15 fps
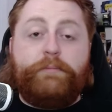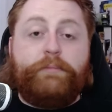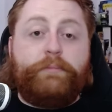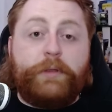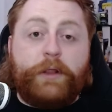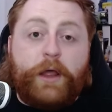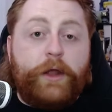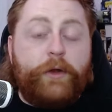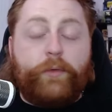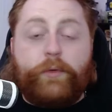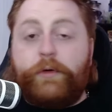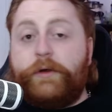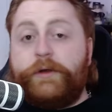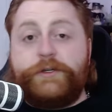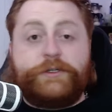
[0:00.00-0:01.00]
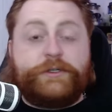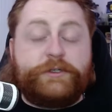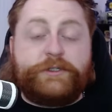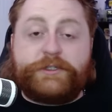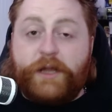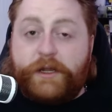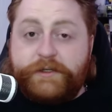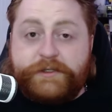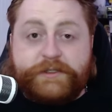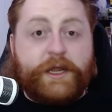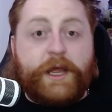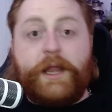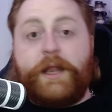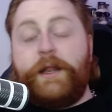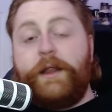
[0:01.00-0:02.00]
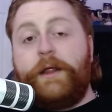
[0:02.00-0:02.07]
blood orange sunset